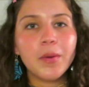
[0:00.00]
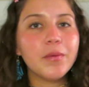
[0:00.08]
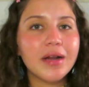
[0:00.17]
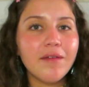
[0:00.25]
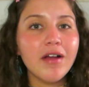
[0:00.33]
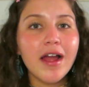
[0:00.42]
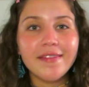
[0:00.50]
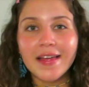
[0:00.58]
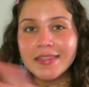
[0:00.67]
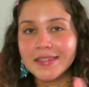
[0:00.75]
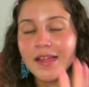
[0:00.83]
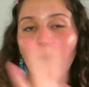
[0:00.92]
but whatever,
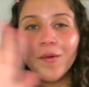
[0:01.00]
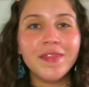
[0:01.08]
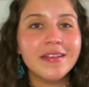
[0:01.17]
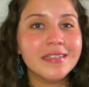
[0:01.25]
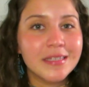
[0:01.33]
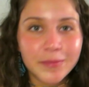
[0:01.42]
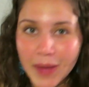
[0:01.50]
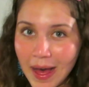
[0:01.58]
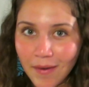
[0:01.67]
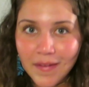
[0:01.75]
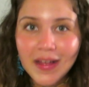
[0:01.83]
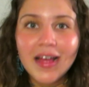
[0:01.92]
that's not what this is
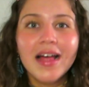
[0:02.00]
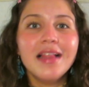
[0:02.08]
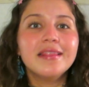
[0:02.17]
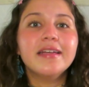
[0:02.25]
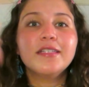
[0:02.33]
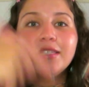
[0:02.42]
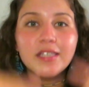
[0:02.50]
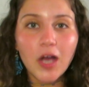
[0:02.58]
about. Let's